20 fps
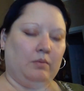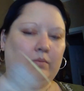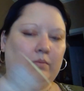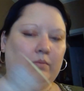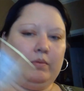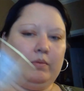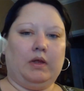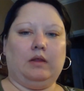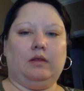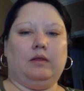
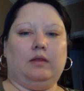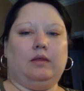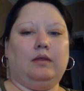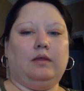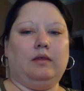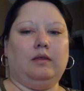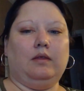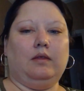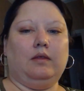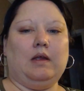but
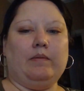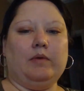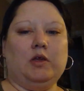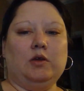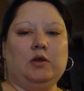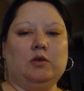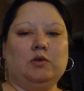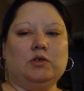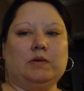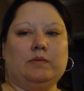they have a
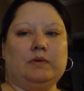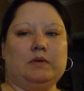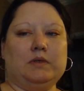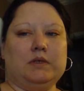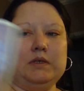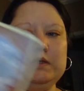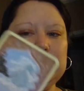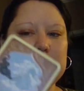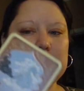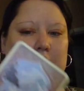huge level
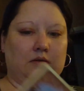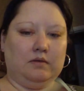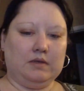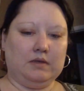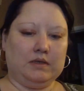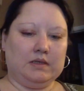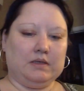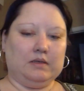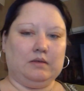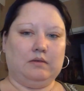of detail.
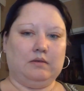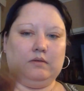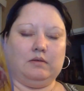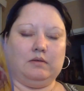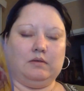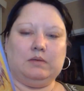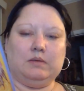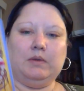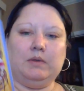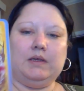It's
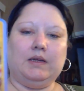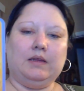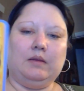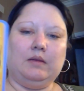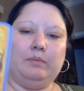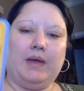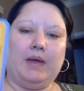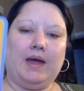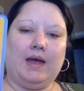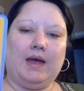a small deck.
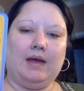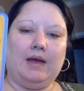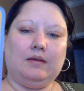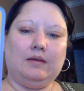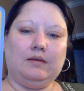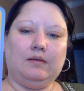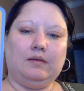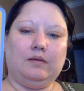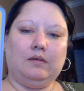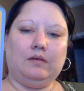The
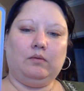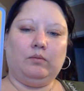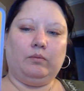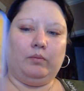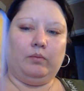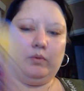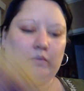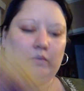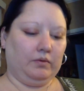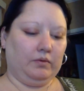backs
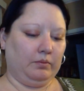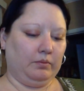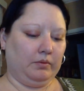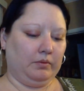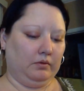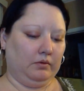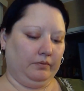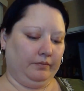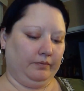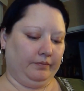
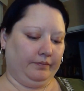reversible,